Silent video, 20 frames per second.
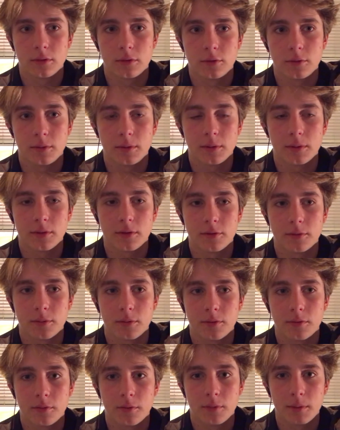be with this
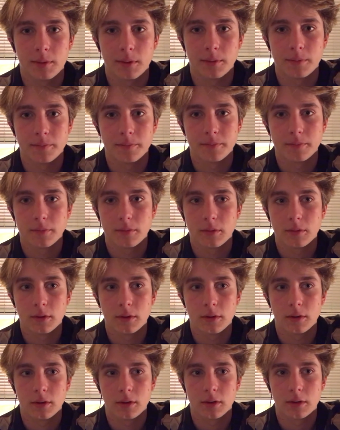beautiful woman
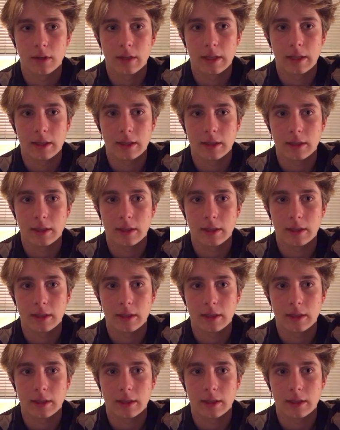that